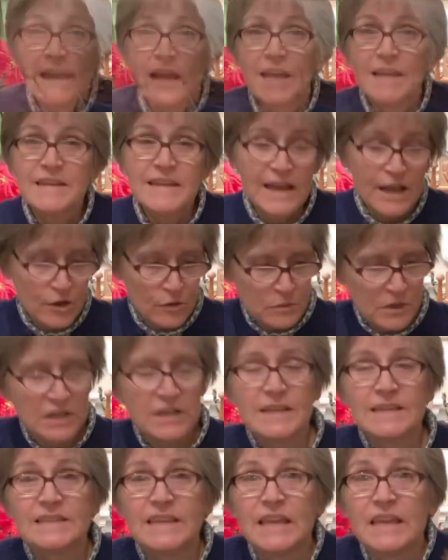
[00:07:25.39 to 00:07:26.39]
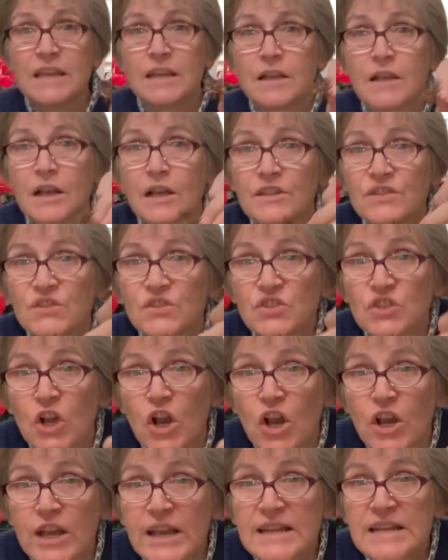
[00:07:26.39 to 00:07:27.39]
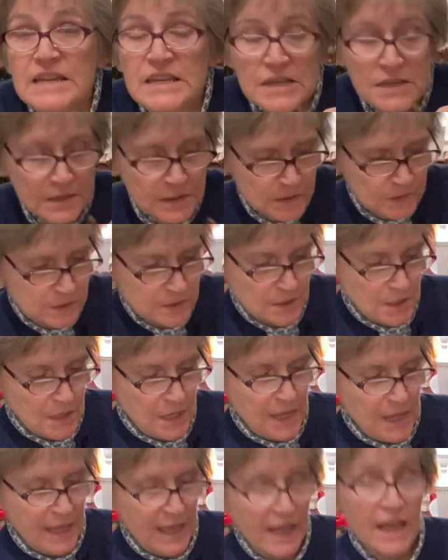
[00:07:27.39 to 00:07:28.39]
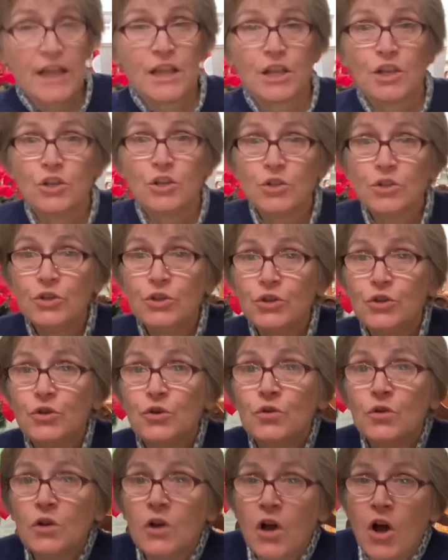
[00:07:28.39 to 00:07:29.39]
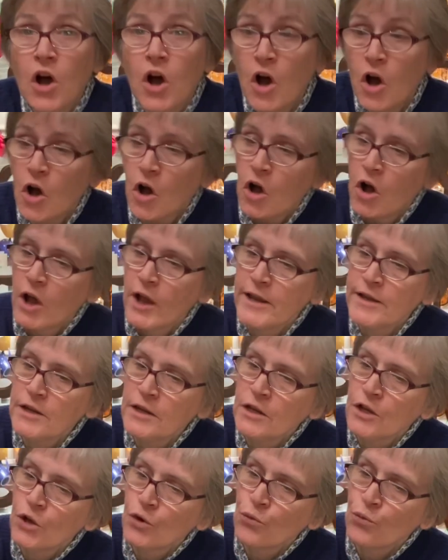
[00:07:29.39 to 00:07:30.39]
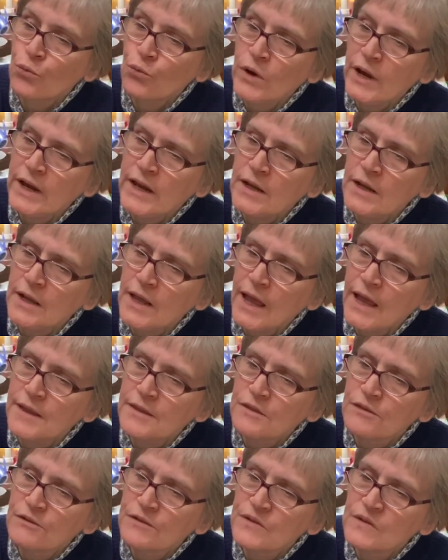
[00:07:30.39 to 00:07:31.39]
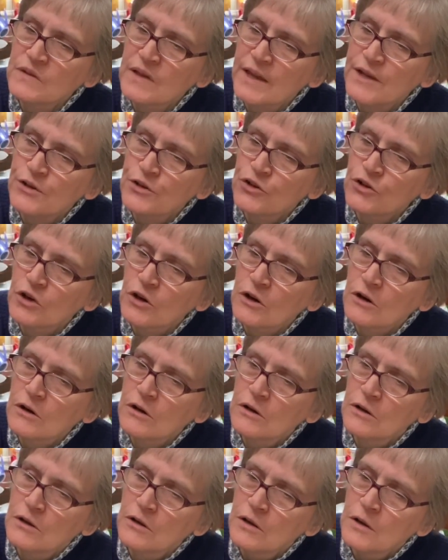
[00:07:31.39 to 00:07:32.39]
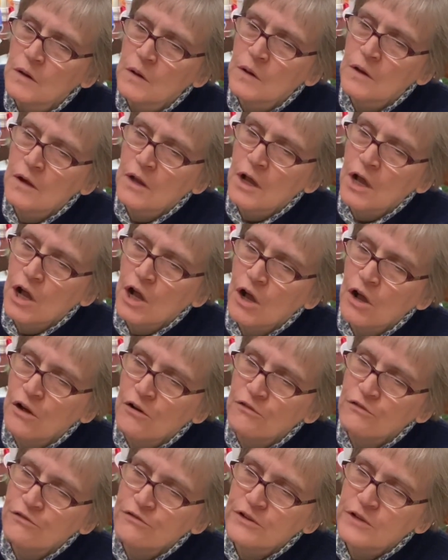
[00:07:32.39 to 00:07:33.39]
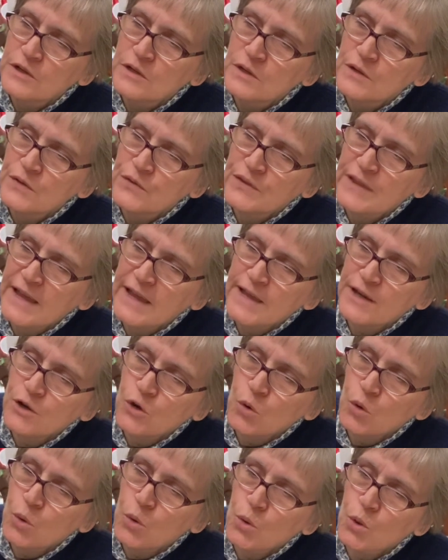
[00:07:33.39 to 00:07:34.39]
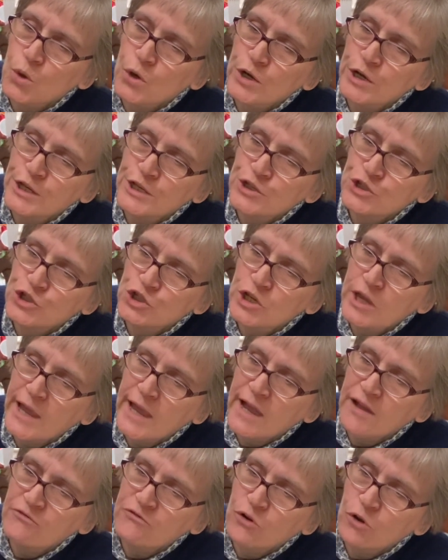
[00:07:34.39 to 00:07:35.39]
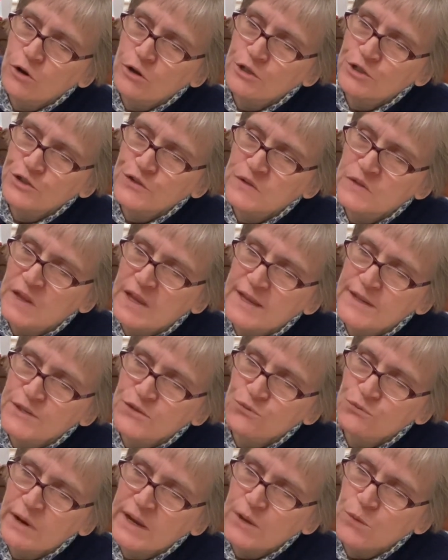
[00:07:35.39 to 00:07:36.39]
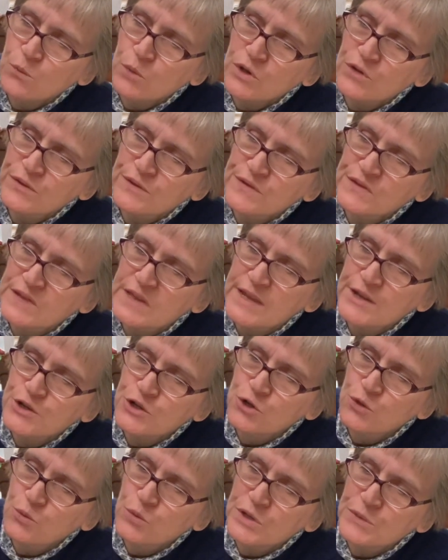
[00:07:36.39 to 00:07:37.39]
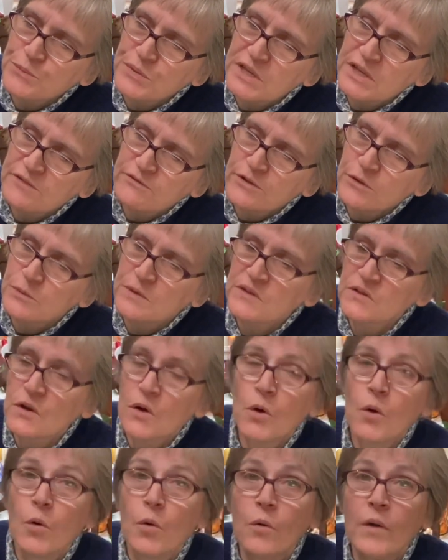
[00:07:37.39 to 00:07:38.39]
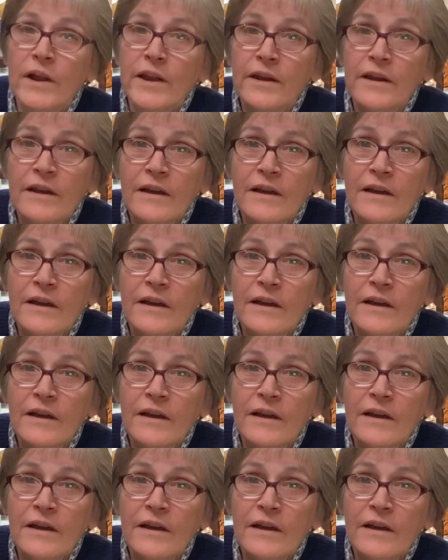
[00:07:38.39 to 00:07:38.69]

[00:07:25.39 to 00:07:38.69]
And now I'm going to take a star anise and glue on right at the center of that orange, half orange slice, right where the center would be if it was a whole one.